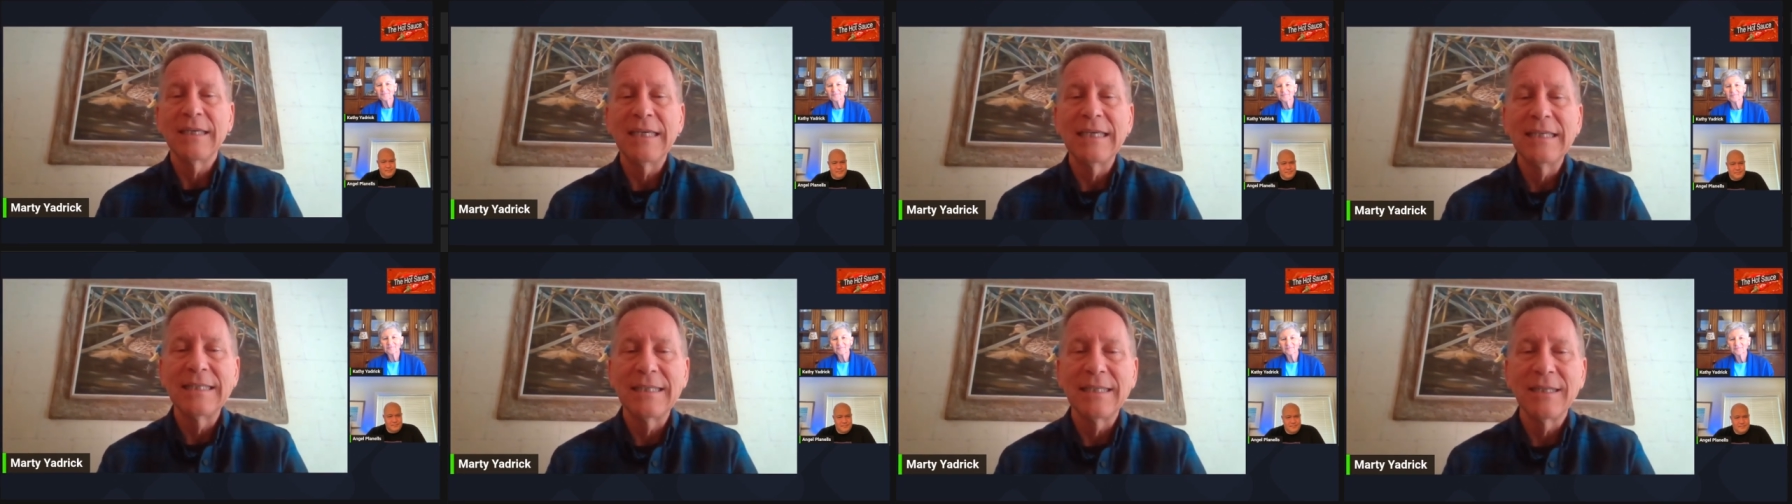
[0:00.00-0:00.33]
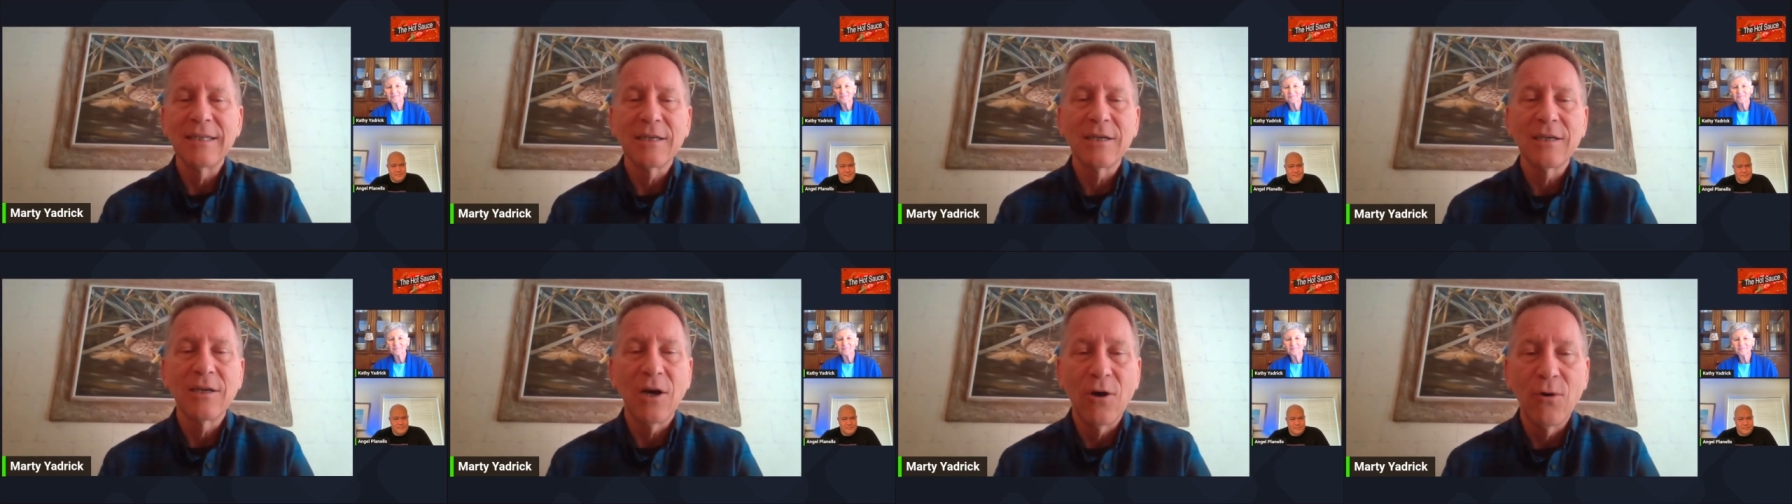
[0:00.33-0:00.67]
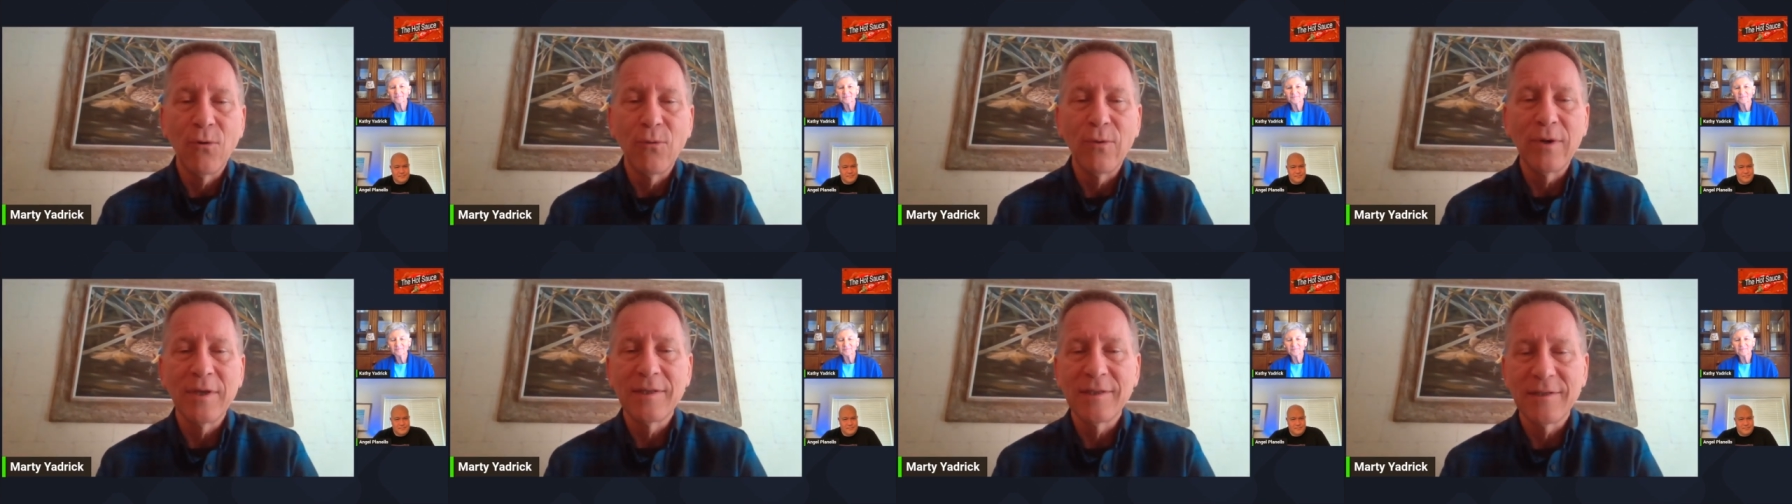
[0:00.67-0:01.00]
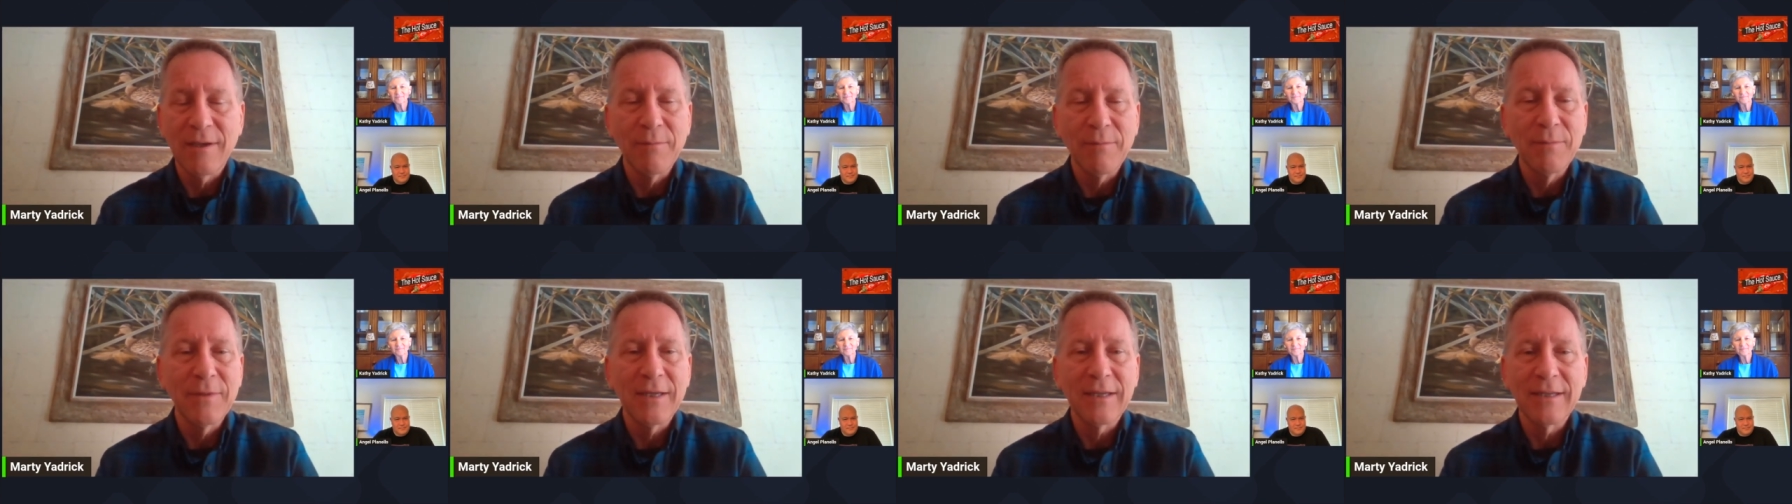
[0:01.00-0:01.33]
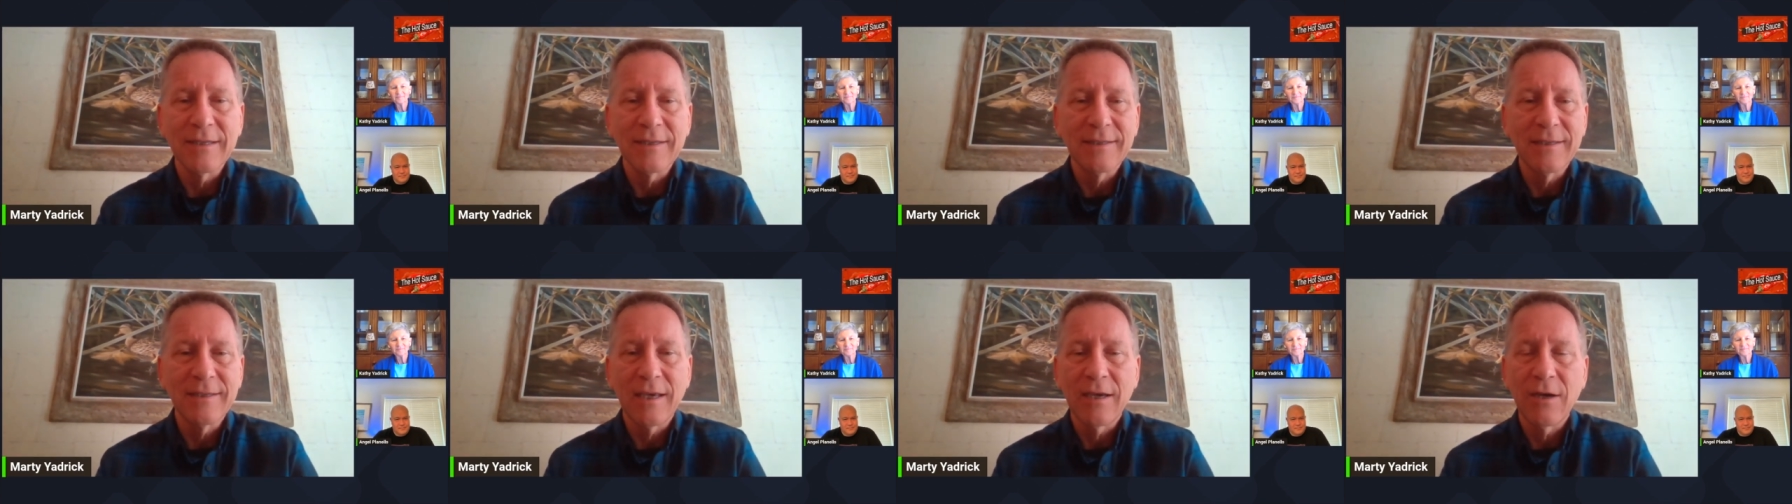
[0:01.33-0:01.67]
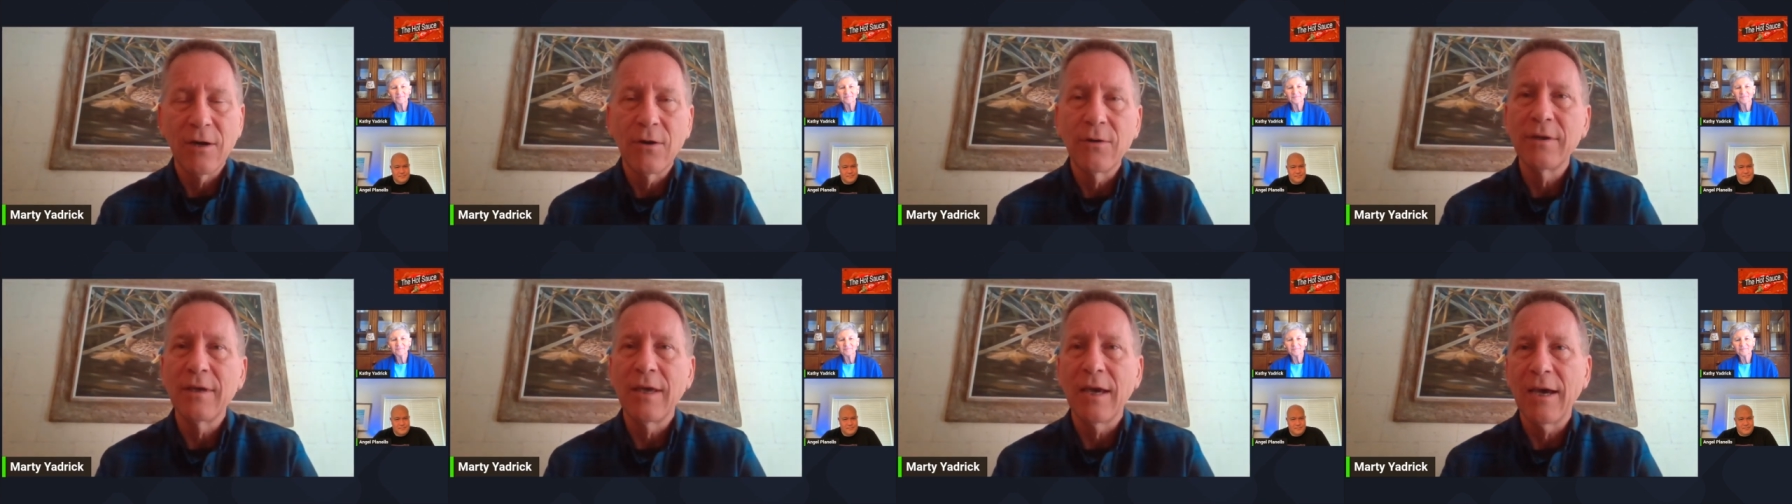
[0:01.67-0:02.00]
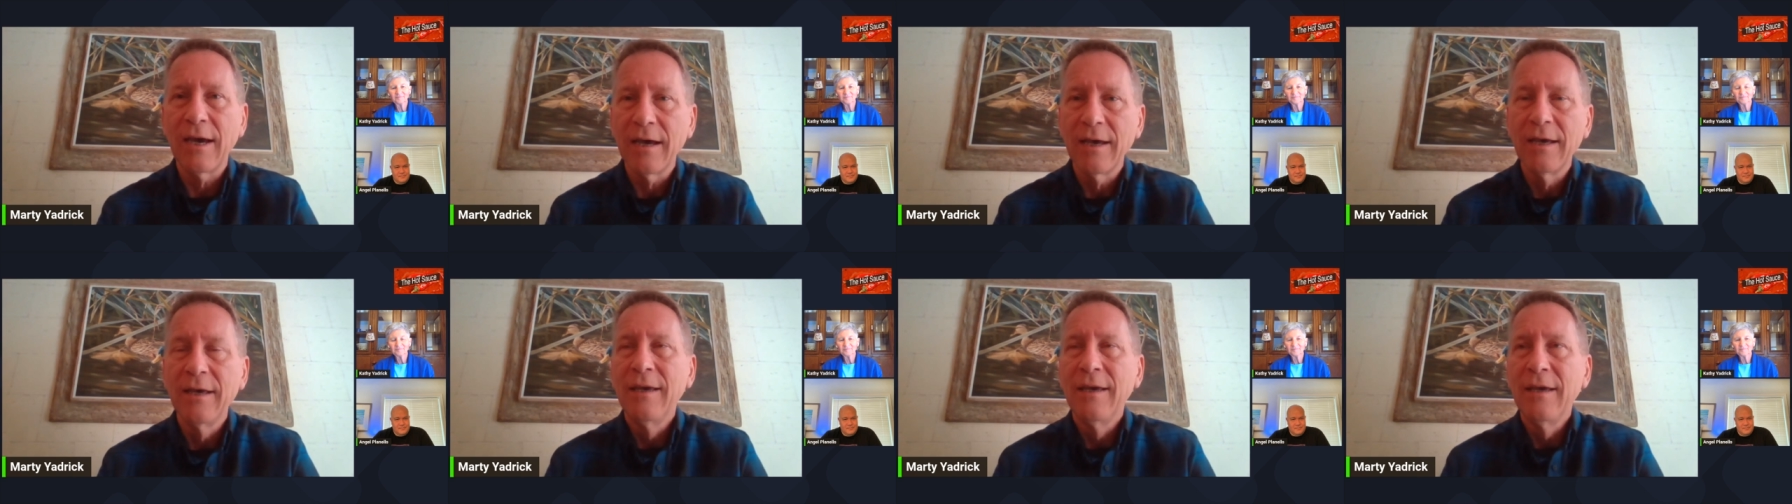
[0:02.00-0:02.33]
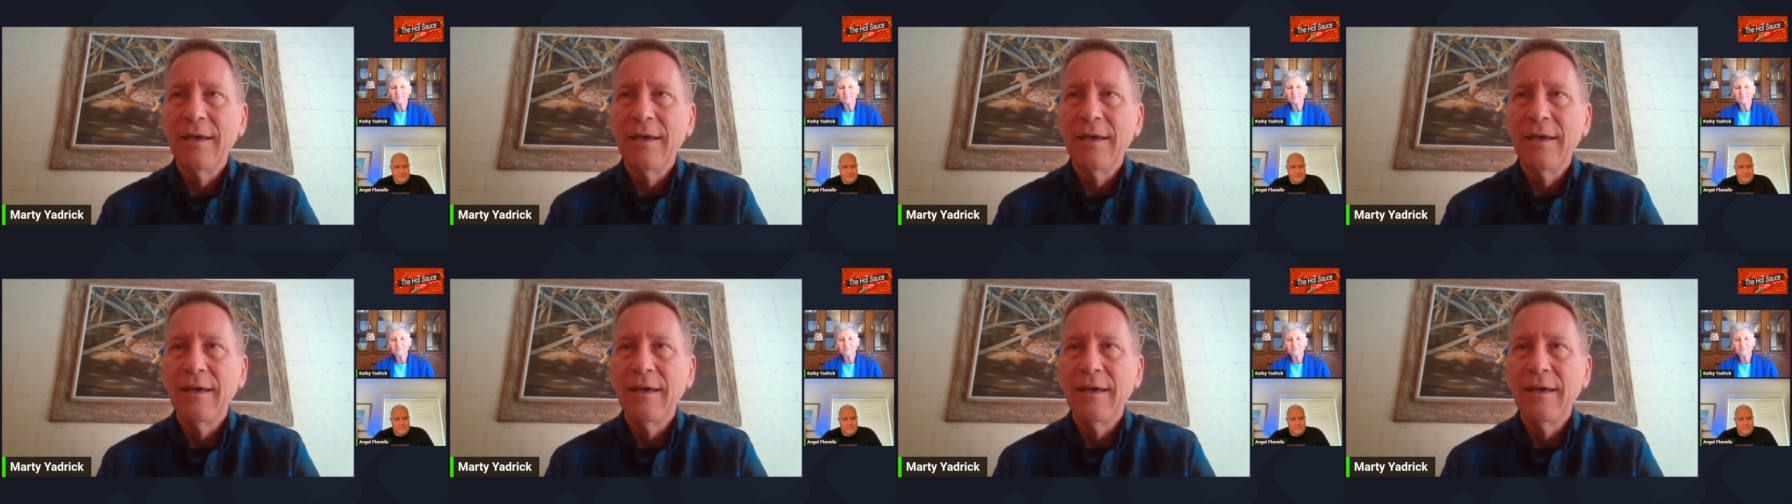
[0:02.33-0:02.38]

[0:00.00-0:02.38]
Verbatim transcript: easy to go with something to say, oh yeah,